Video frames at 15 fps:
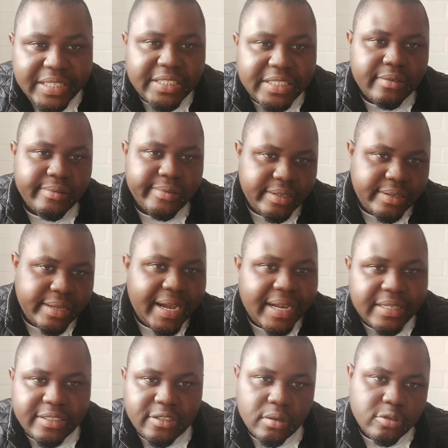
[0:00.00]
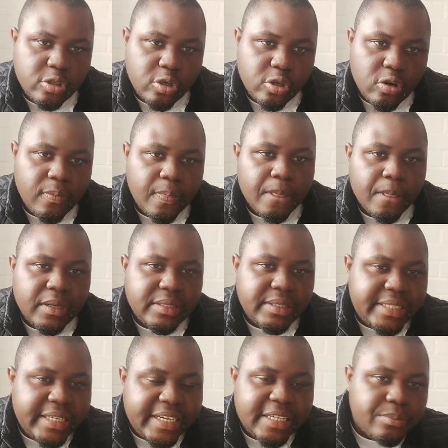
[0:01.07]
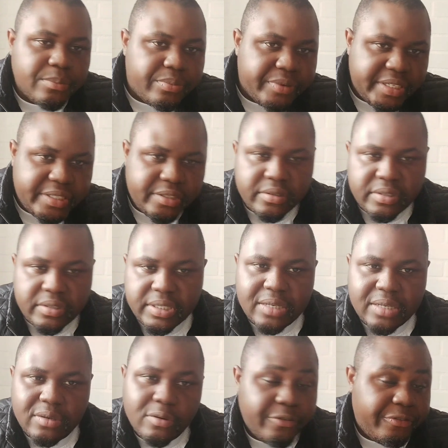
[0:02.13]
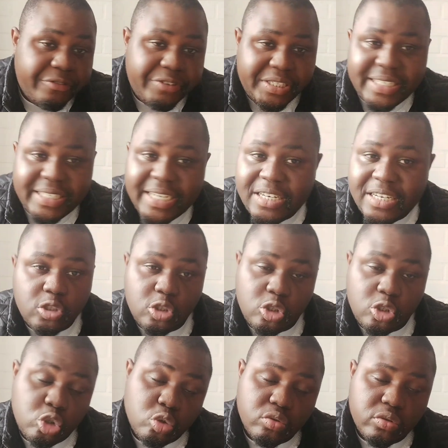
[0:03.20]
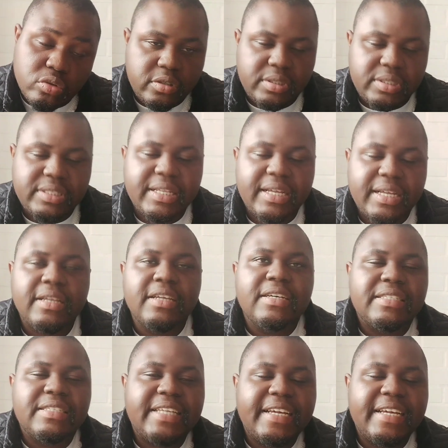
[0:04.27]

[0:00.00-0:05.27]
Then you add your chicken breast, you understand, or fish, anyone you choose, you understand. Then